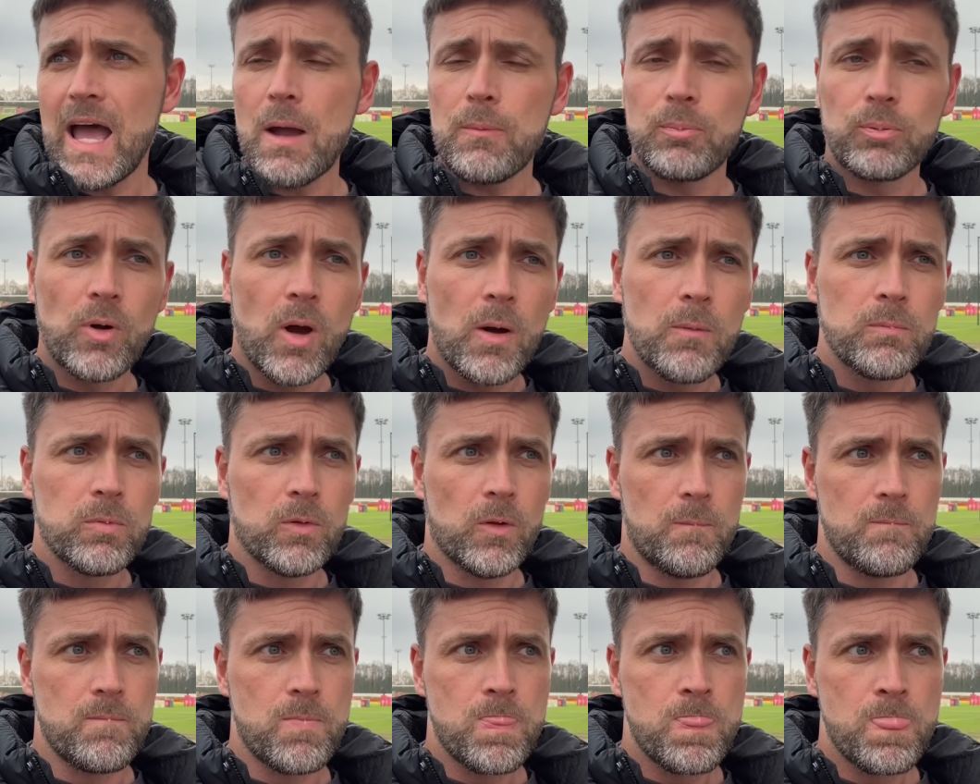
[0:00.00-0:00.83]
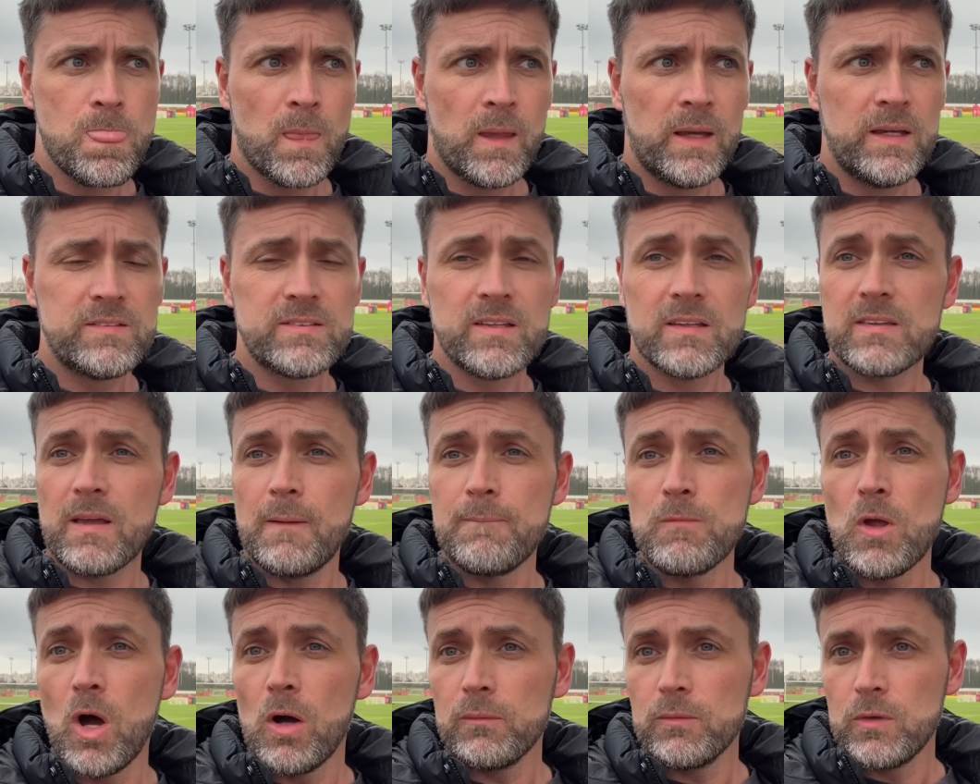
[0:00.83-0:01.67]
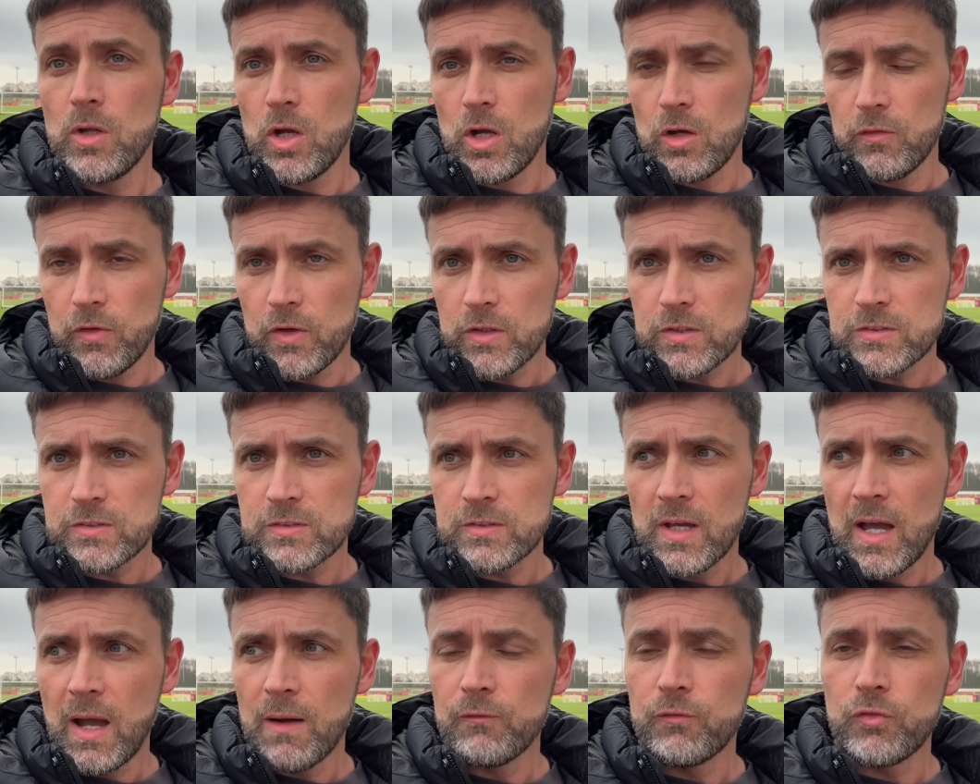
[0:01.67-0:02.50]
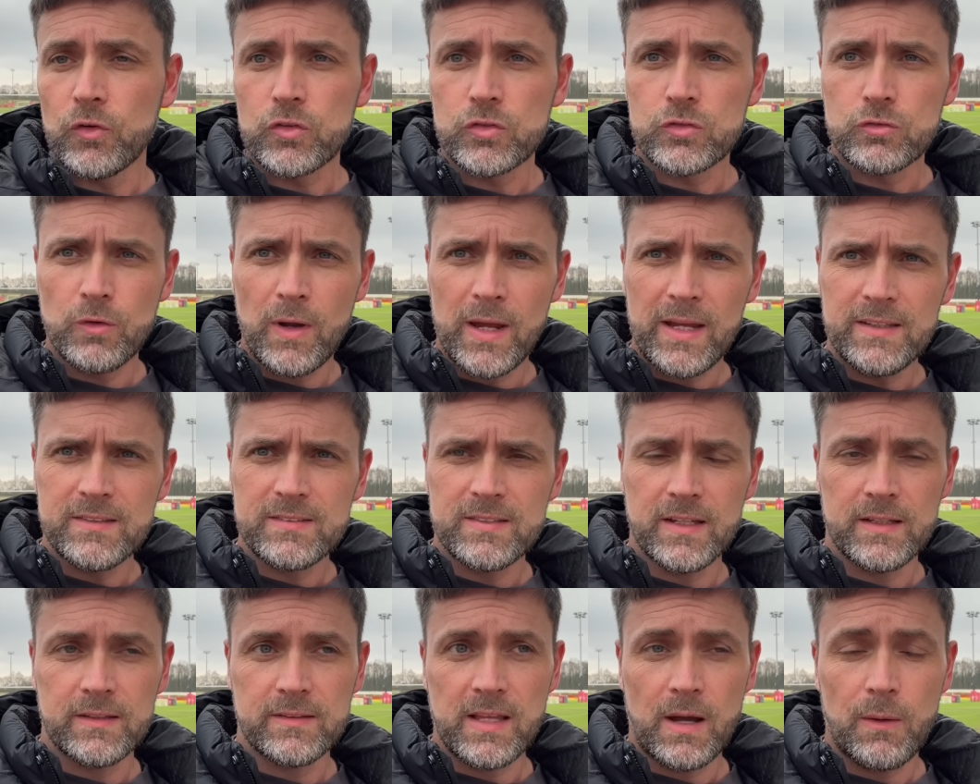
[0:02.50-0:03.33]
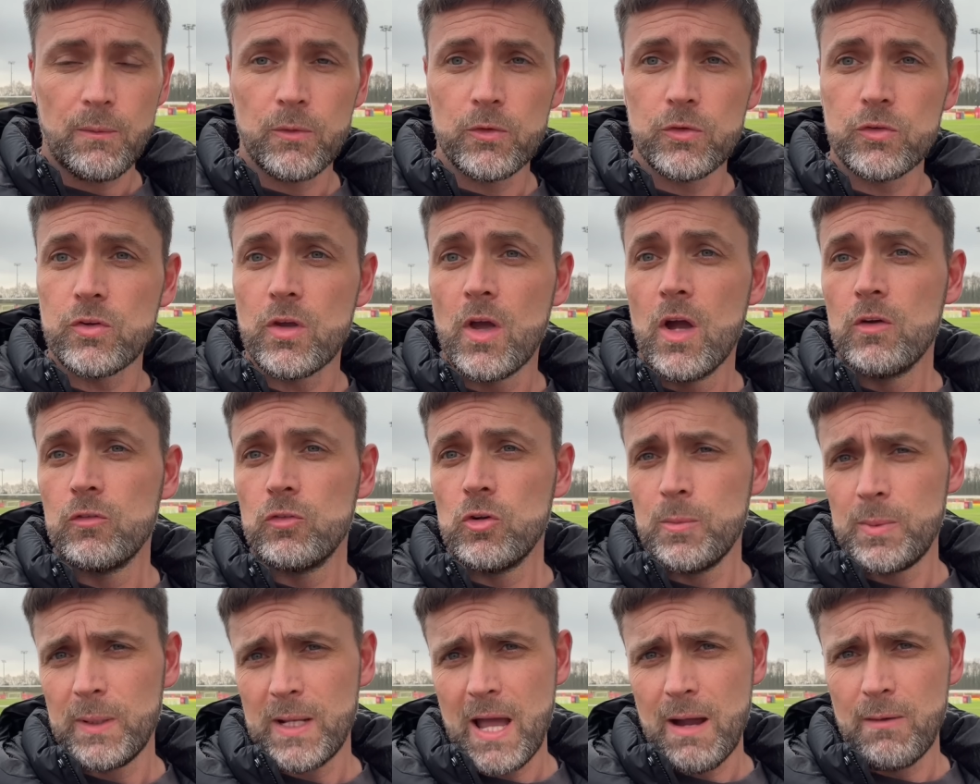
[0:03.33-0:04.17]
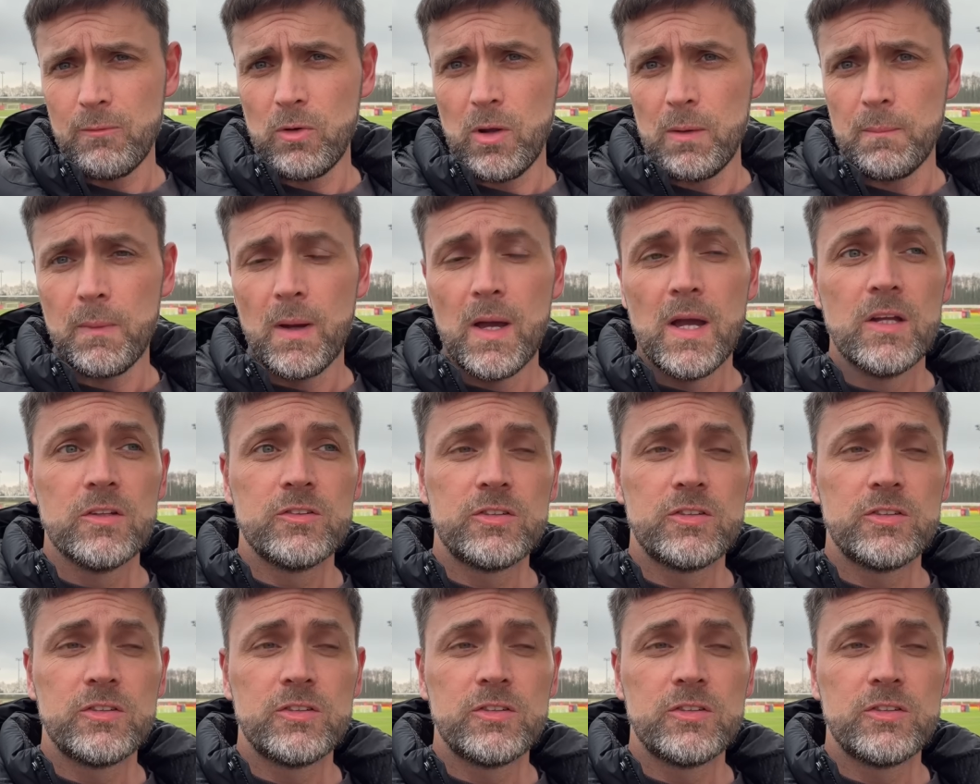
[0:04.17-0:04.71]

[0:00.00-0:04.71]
a problem? He says, I'm not nervous, I'm frustrated. That was Ruben Amorims.